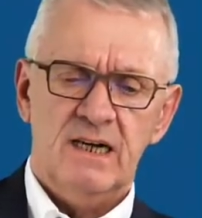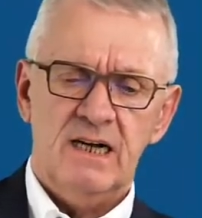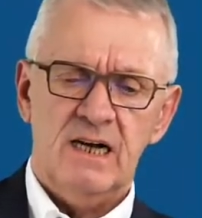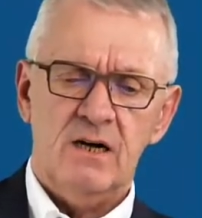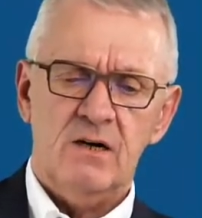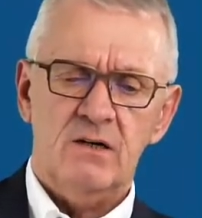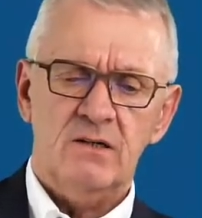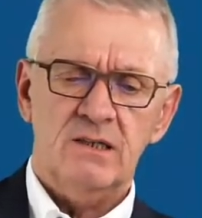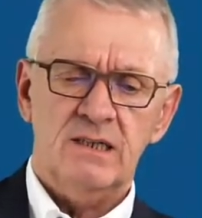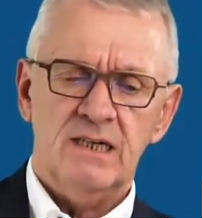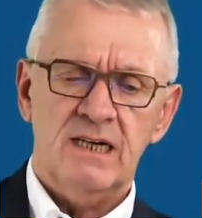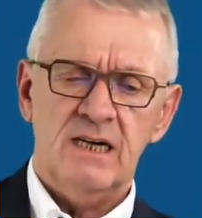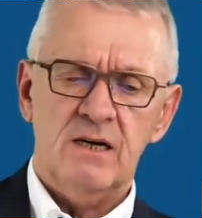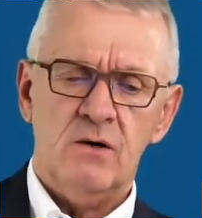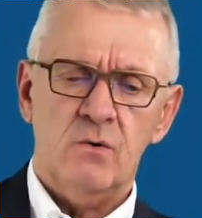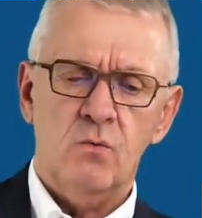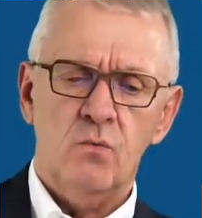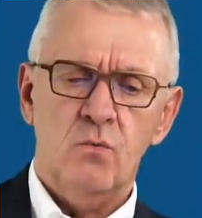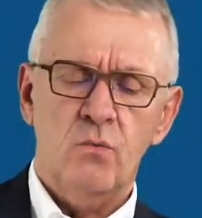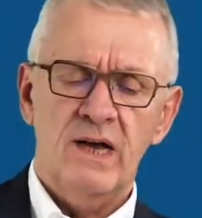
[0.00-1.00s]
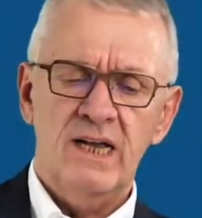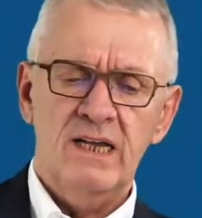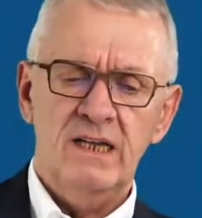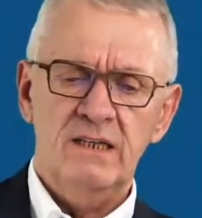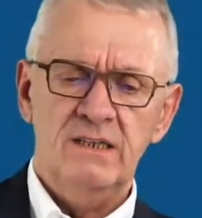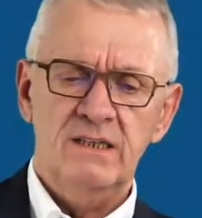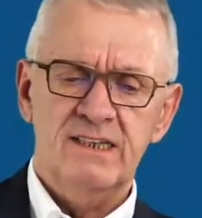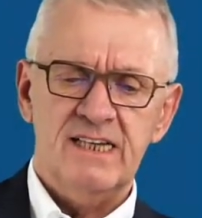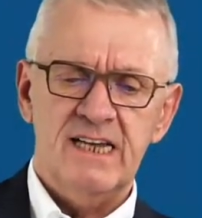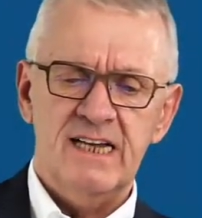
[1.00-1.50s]
how
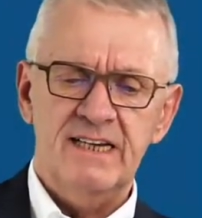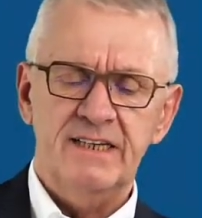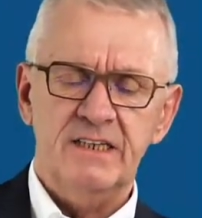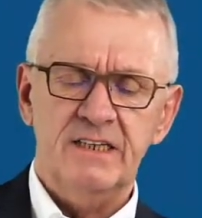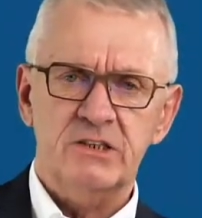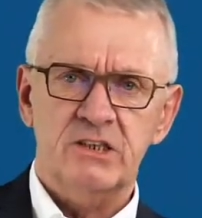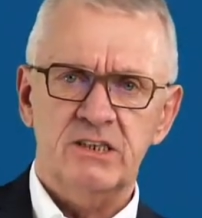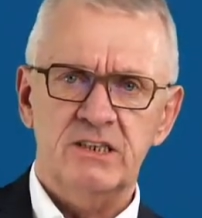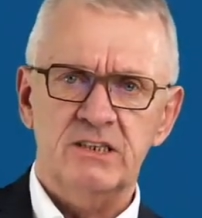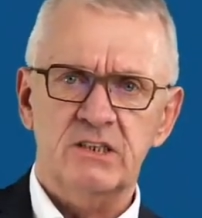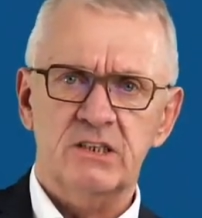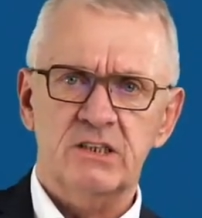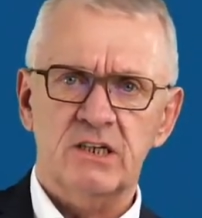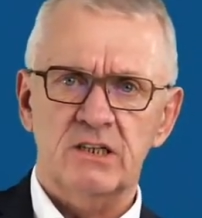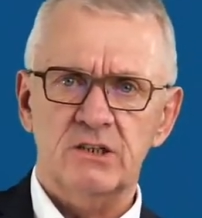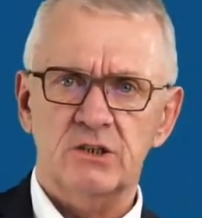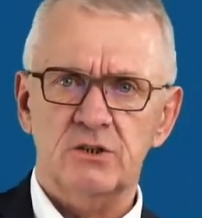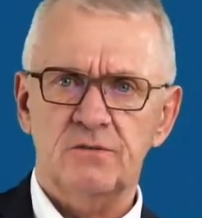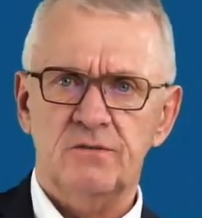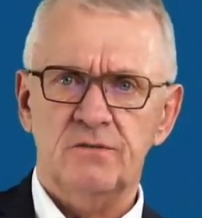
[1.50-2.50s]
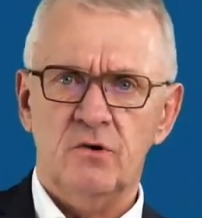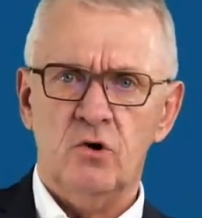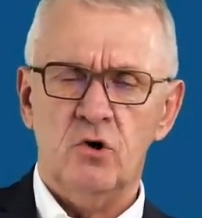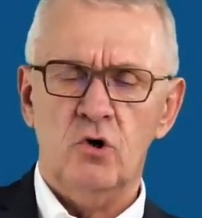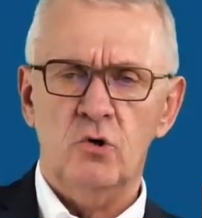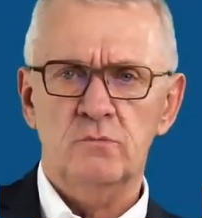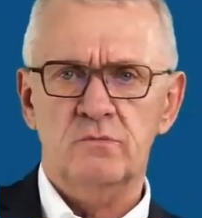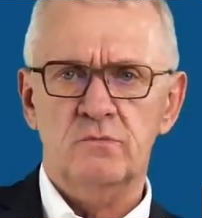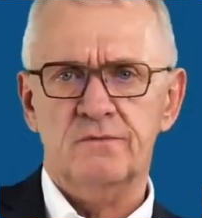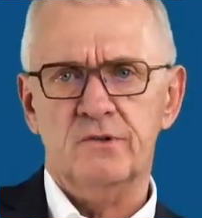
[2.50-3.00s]
well the energy is
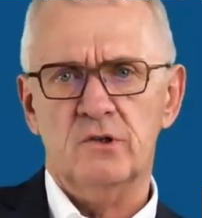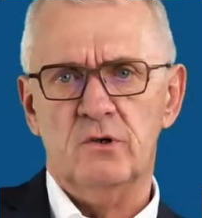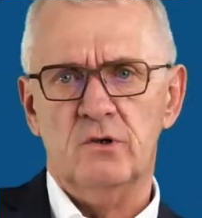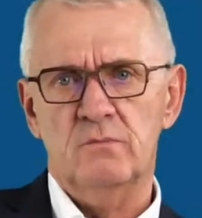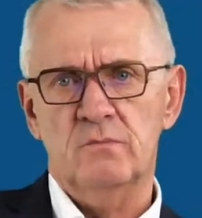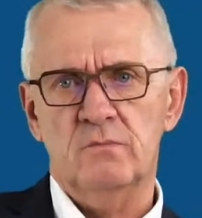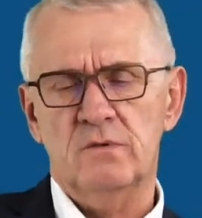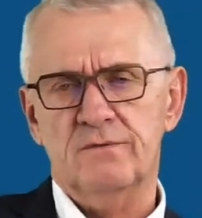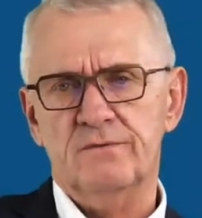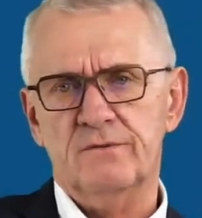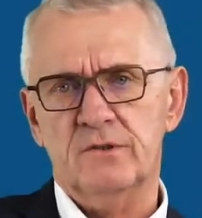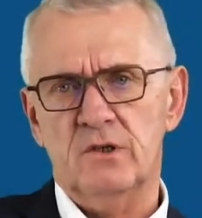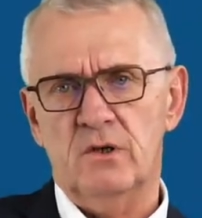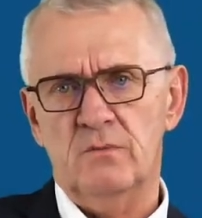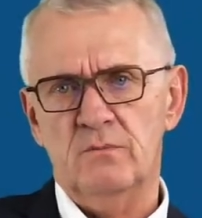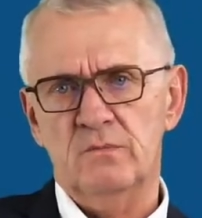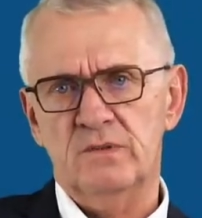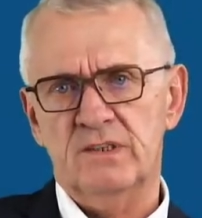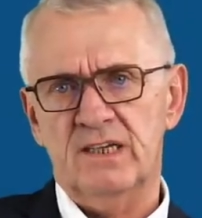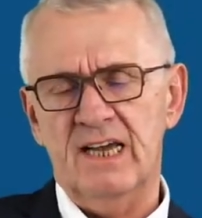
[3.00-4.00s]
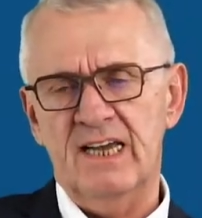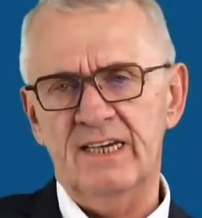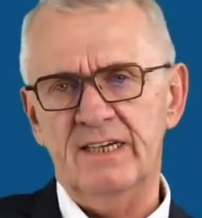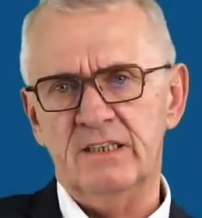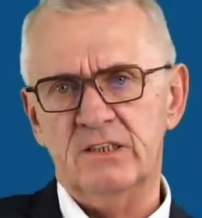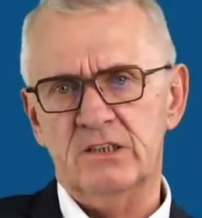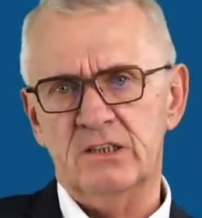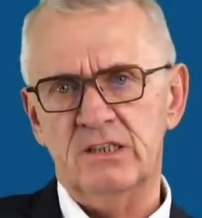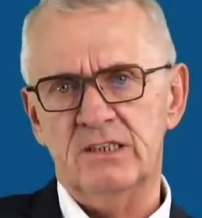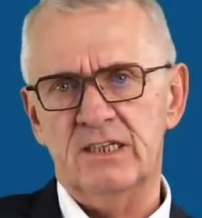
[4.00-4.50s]
transformed from the
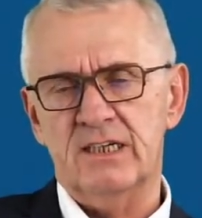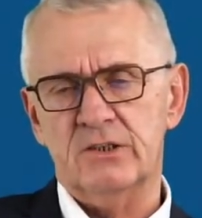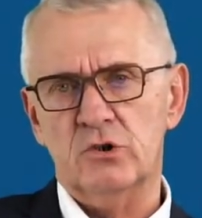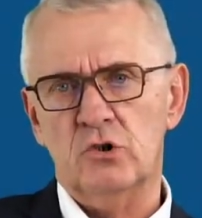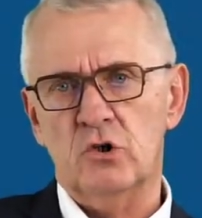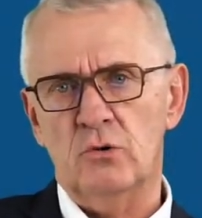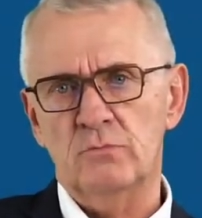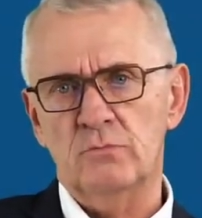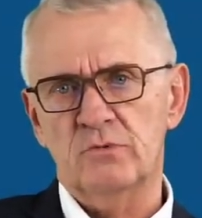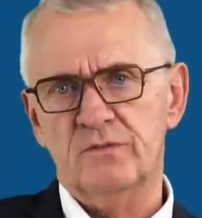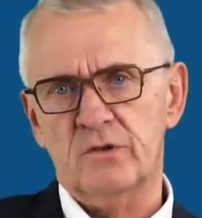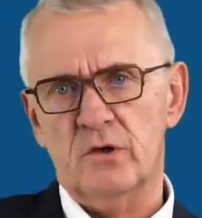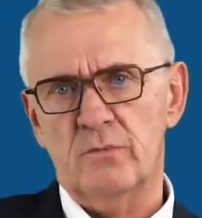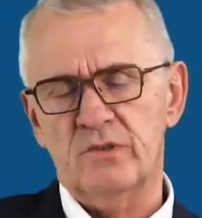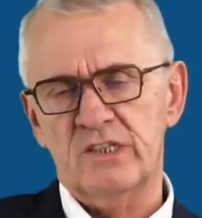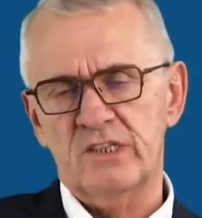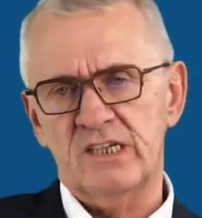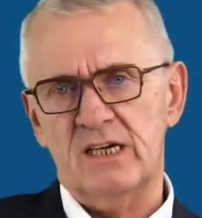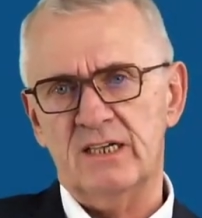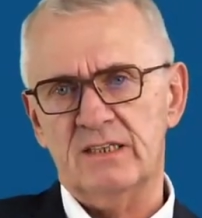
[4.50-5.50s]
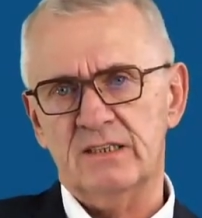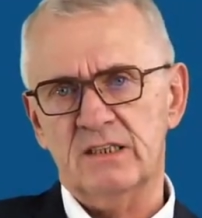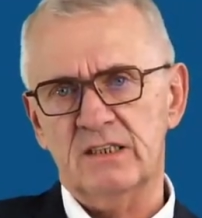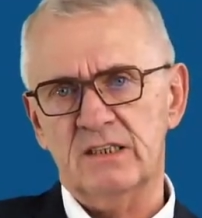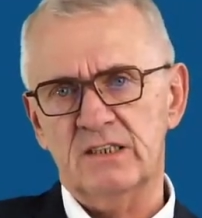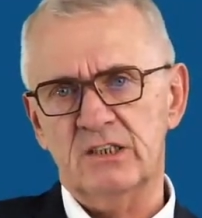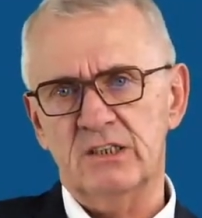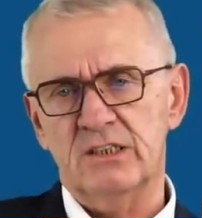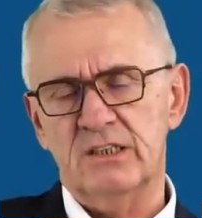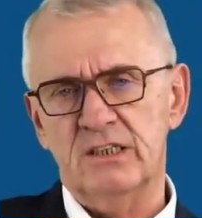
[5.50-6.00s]
energy that comes from the
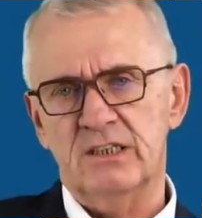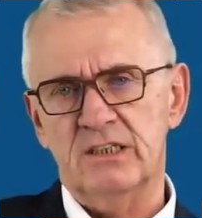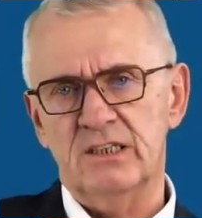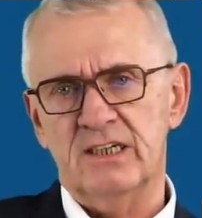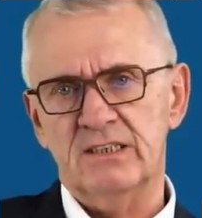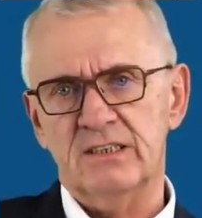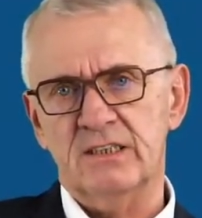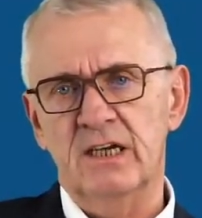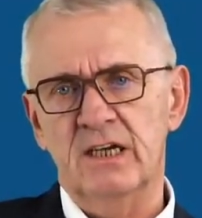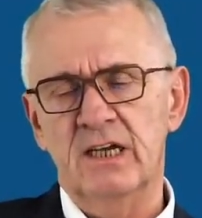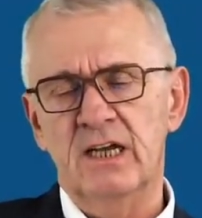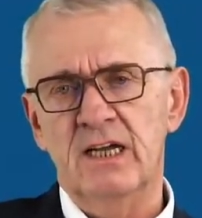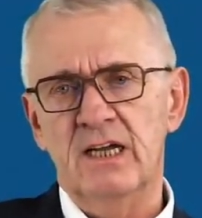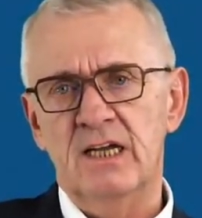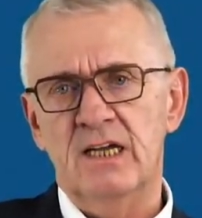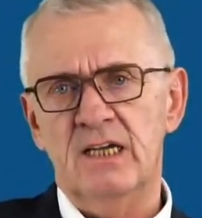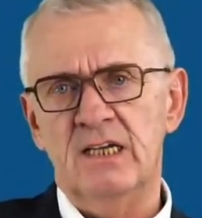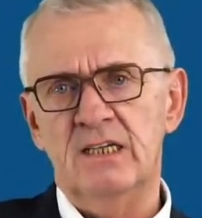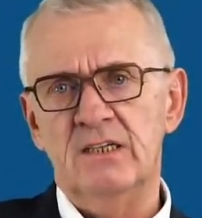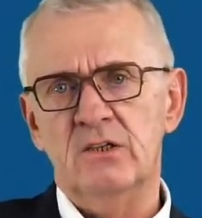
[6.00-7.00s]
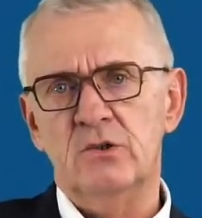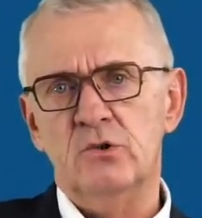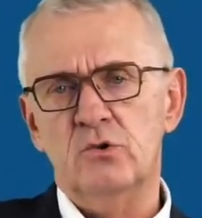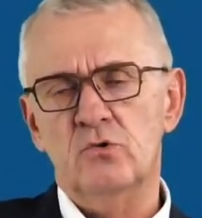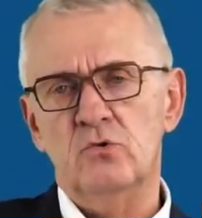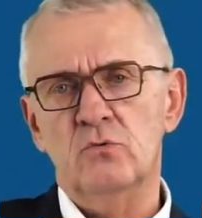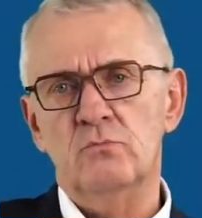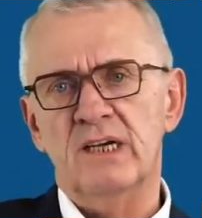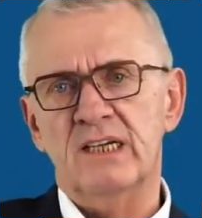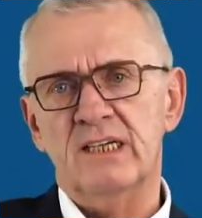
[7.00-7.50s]
electricity net
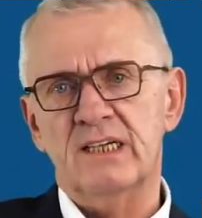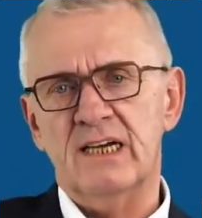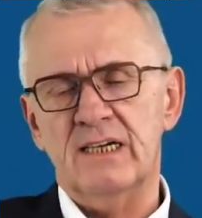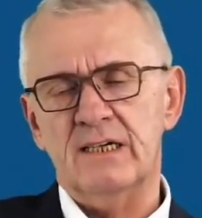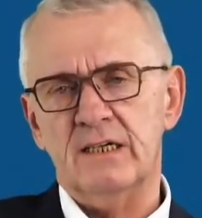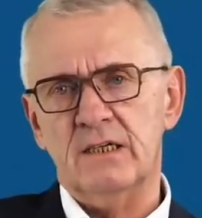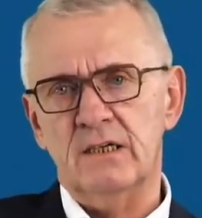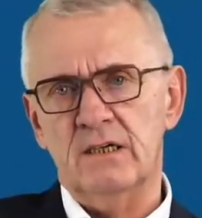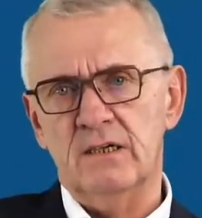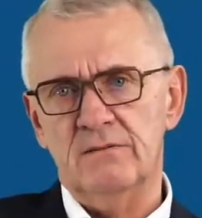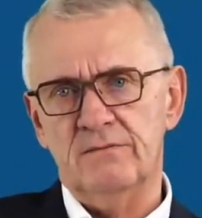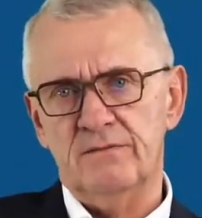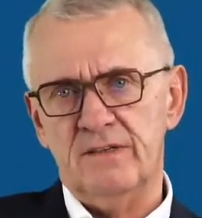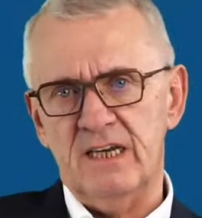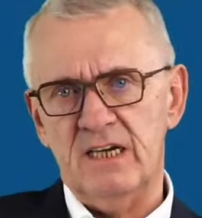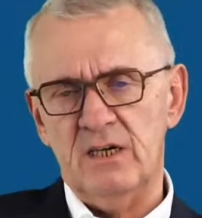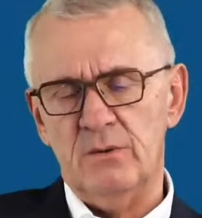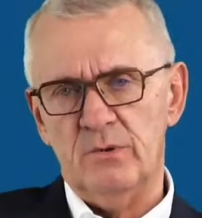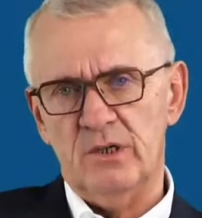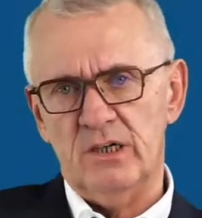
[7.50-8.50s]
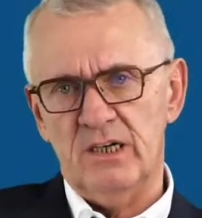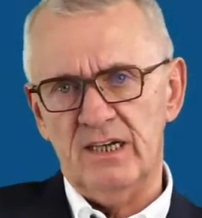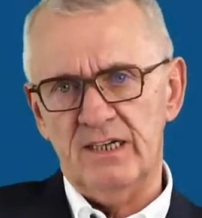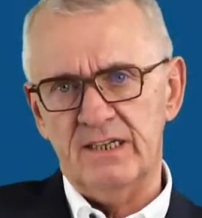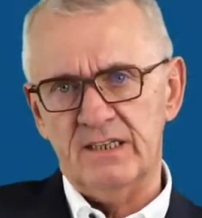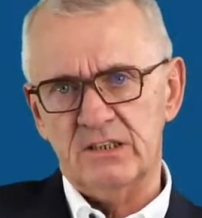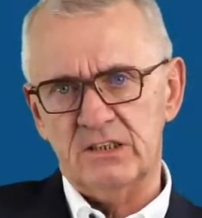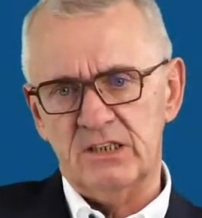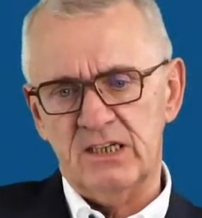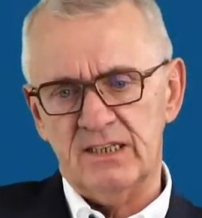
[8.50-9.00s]
into mechanical available
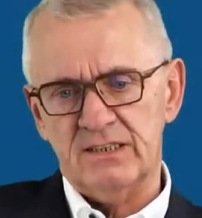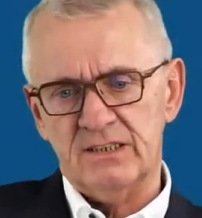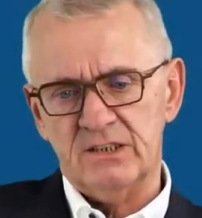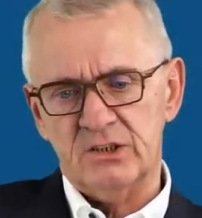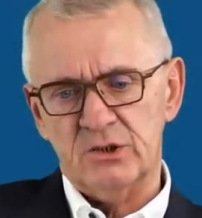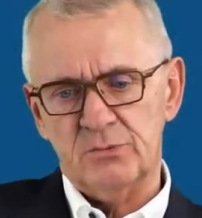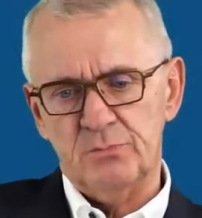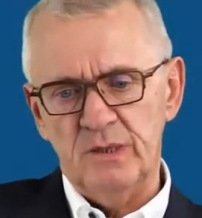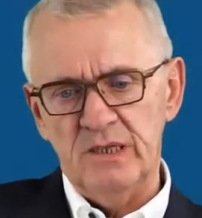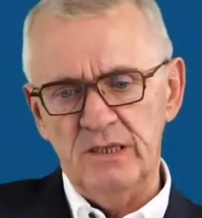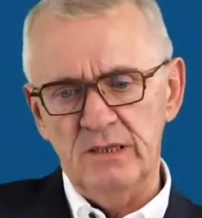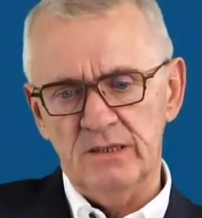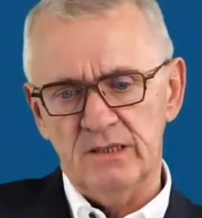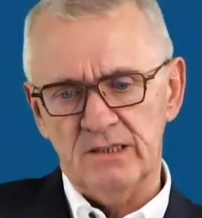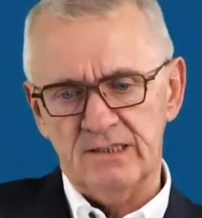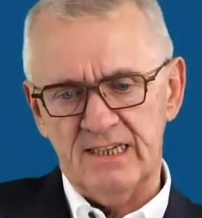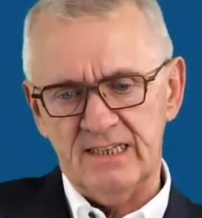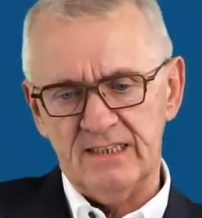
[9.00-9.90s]
energy at a spindle.